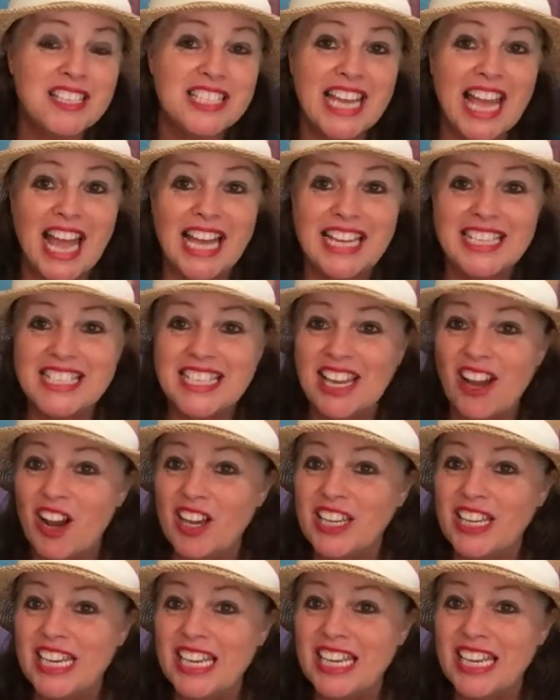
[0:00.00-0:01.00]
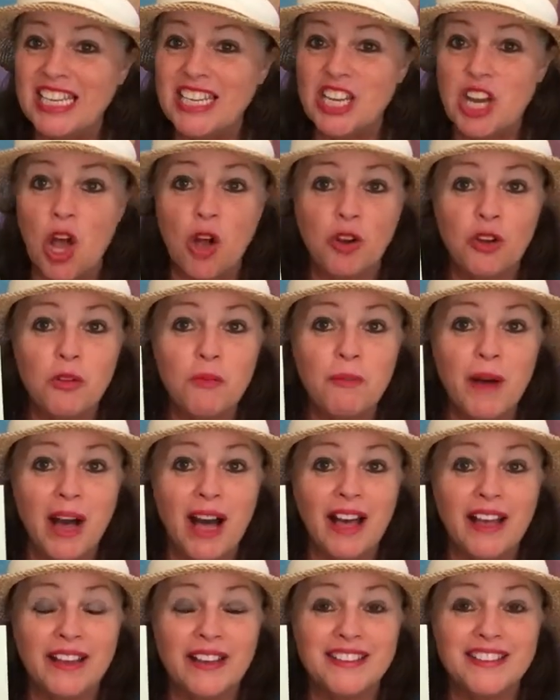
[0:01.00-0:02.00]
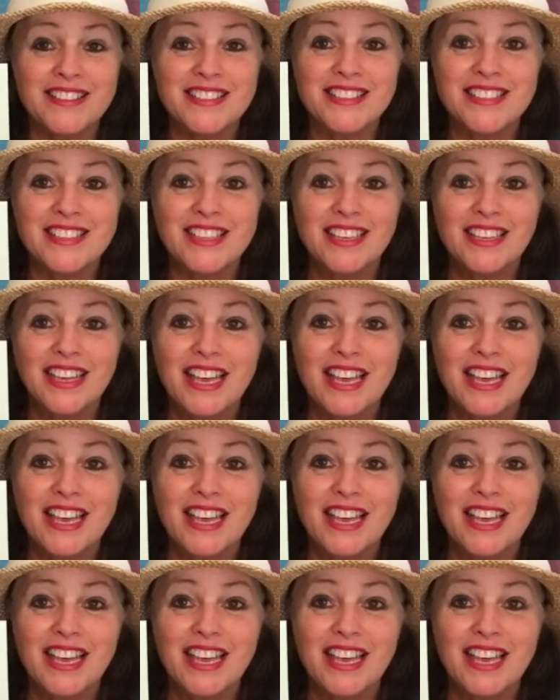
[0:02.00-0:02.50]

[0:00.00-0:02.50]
to Auntie Arlene and Uncle Miles